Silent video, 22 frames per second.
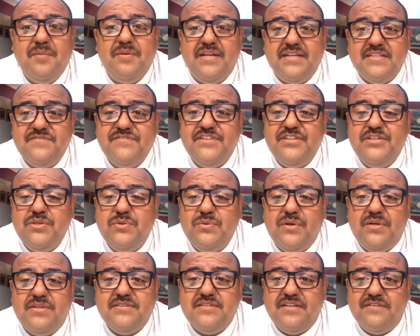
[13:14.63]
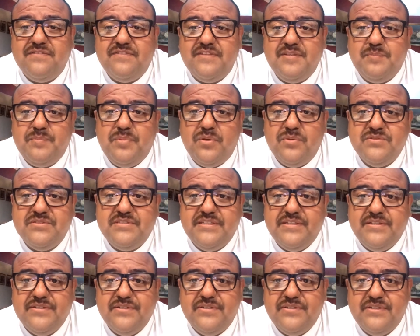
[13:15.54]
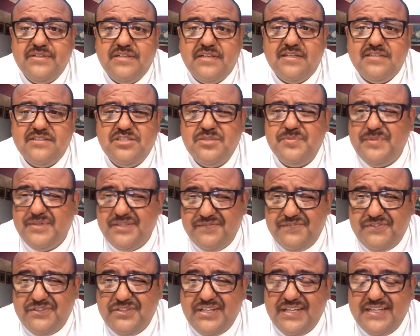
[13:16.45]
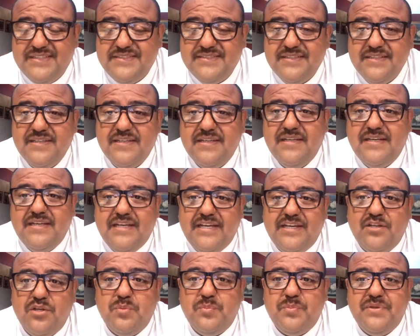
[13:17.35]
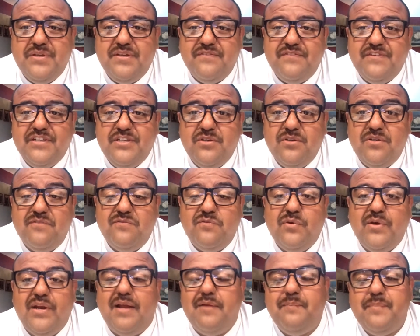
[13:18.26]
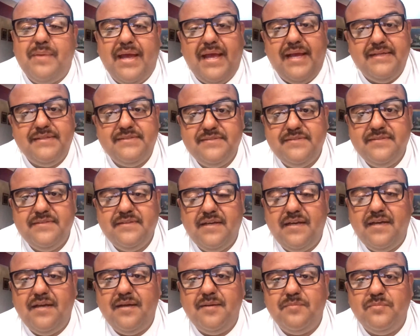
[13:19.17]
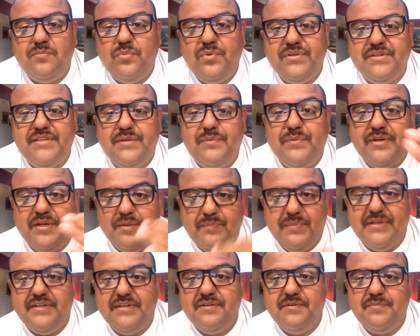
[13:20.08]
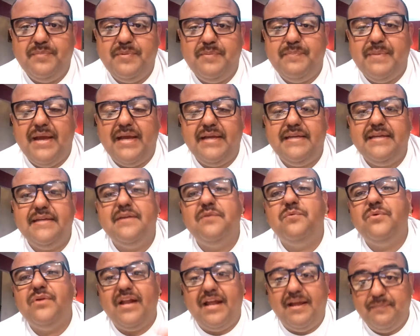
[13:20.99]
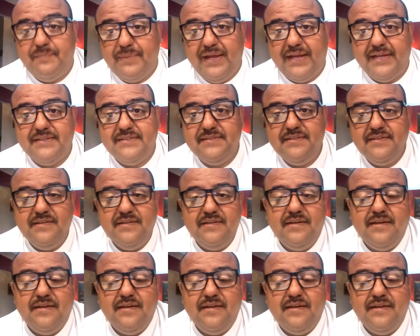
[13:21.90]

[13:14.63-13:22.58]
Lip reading: Next video I'll definitely post here, should be in a few days. It'll be a video of what I packed, what they recommended me packing, and what I packed.